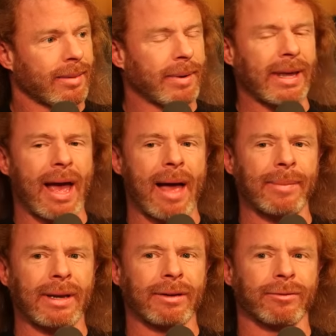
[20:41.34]
But yeah, I
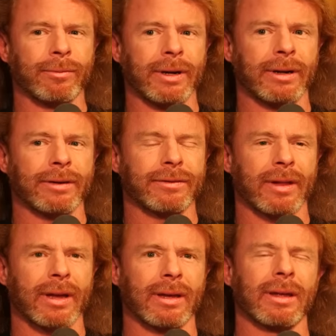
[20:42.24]
mean, it's weird. It's
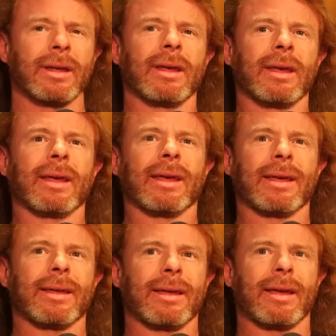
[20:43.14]
like,
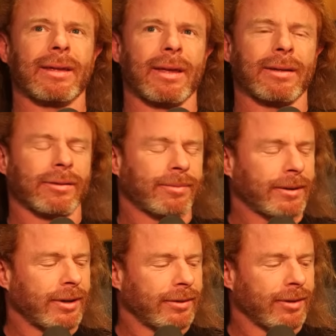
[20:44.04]

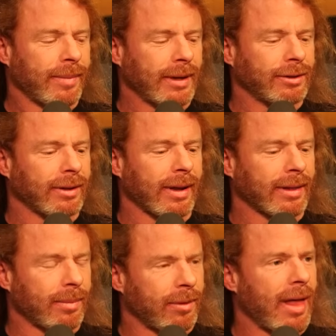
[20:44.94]
especially as you mentioned, like
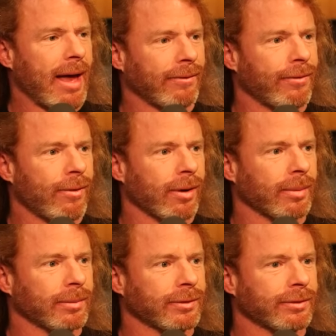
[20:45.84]
the
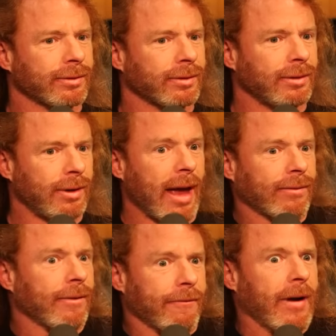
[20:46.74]
platforms, you
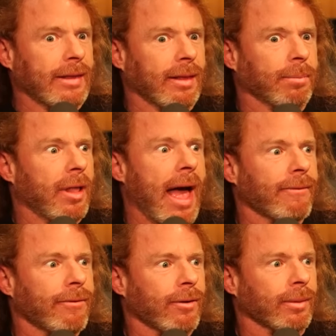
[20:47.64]
have to fight the
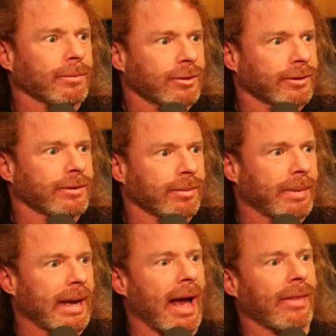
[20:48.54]
platforms just to
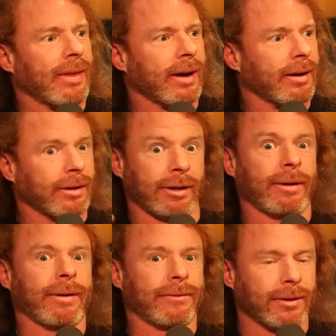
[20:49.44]
be on there.
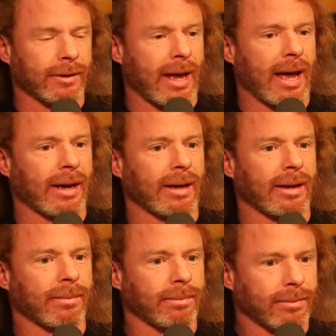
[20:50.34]
You know, if you're not a